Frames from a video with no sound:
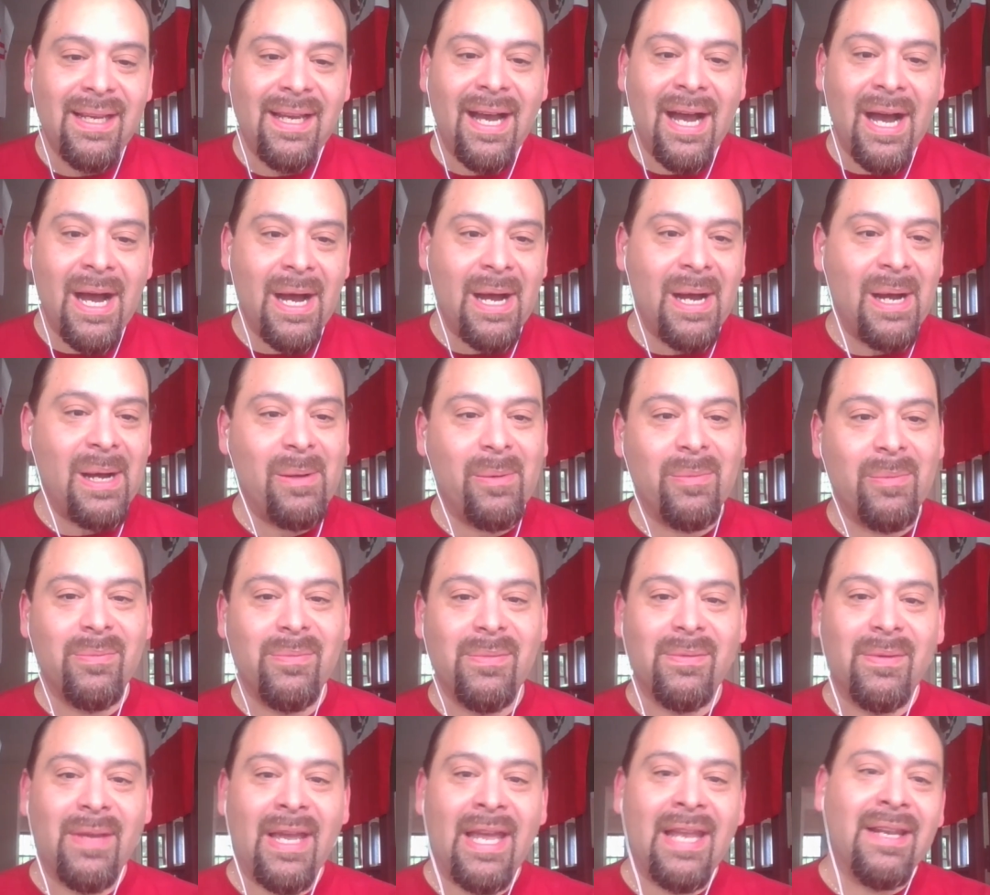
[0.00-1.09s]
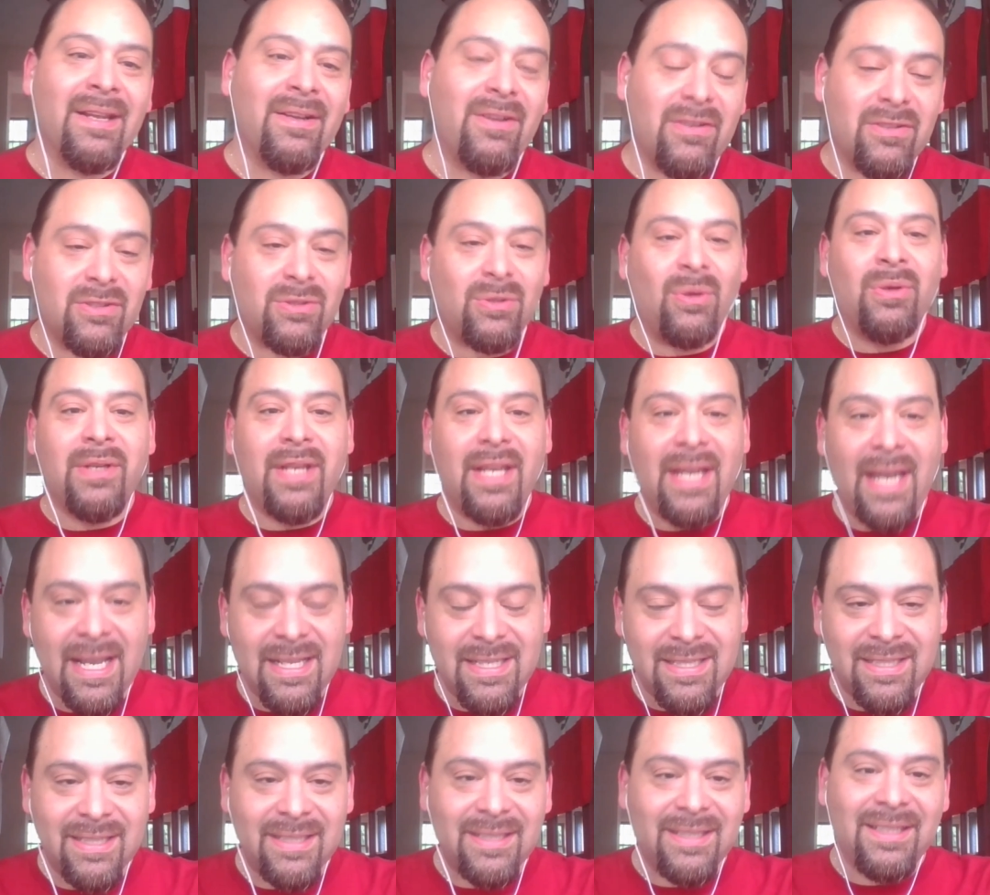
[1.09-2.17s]
And of course, Onda
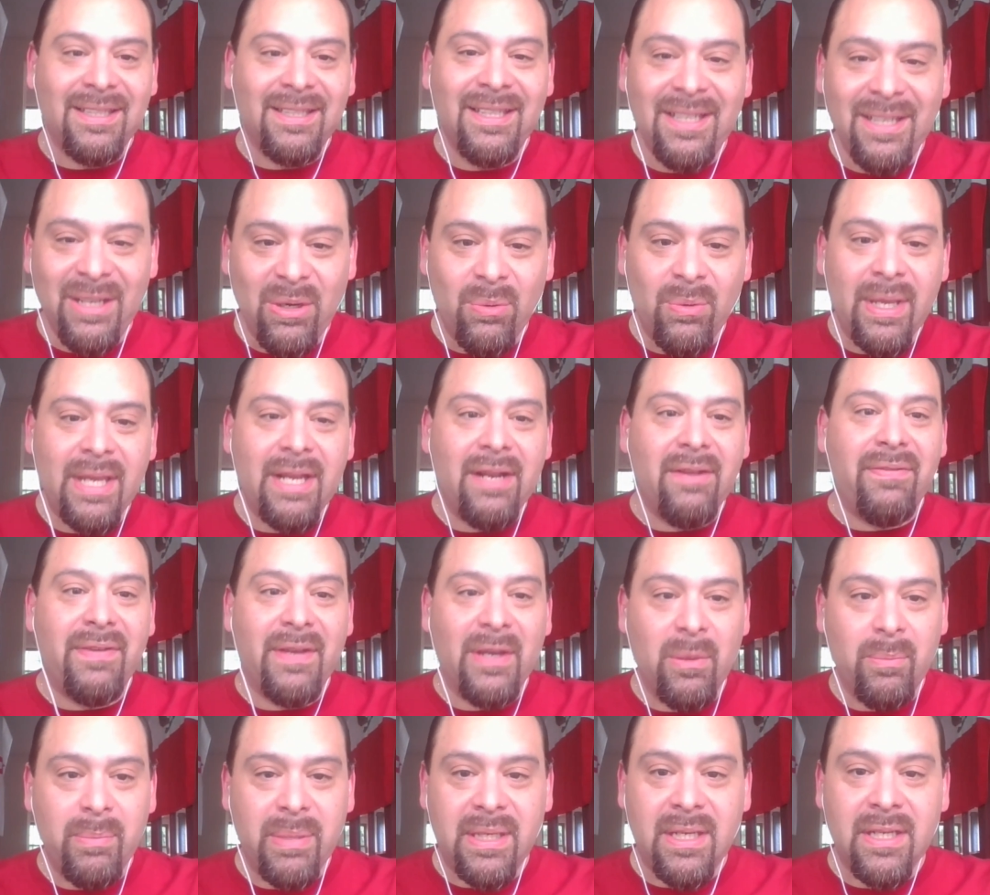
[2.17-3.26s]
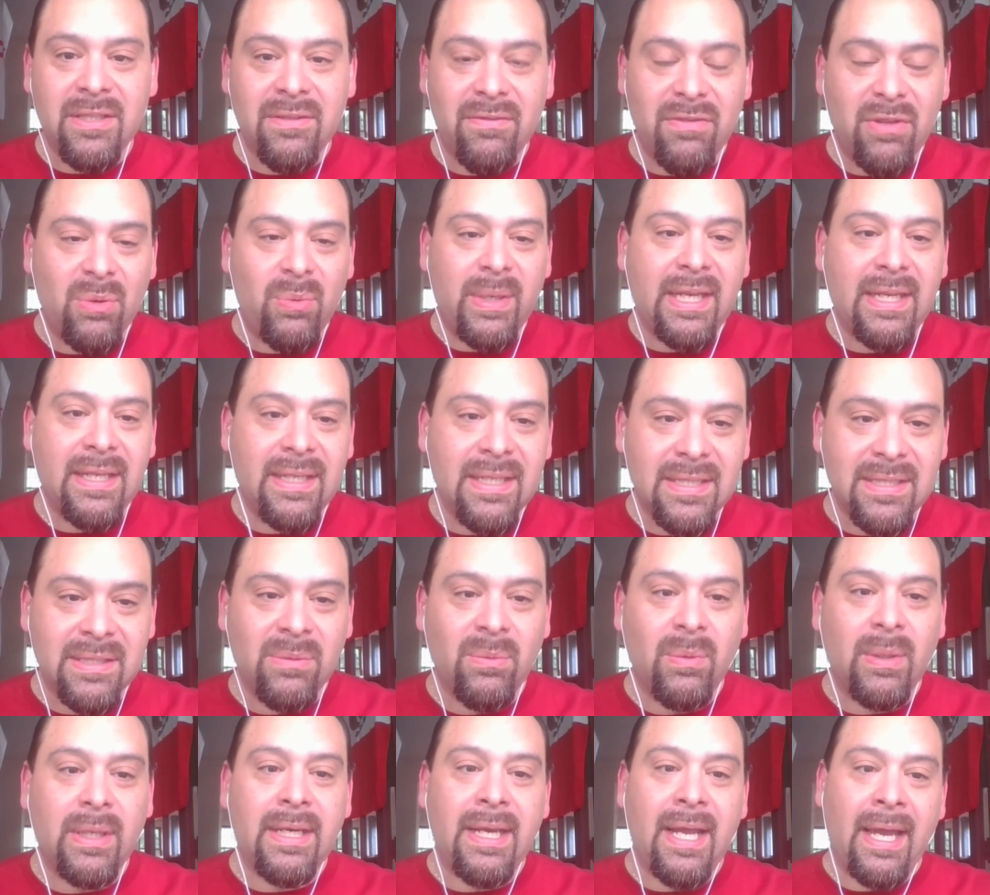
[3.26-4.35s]
has to rid of him because of the weakness and
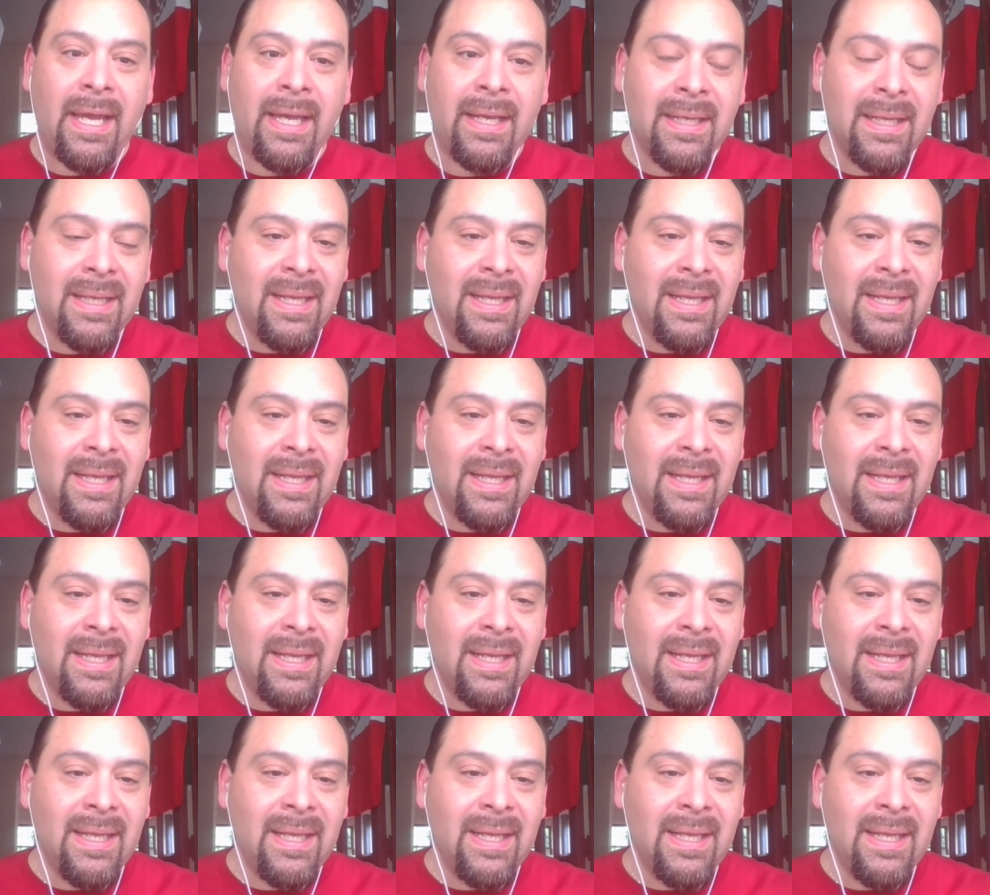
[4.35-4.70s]
whatnot.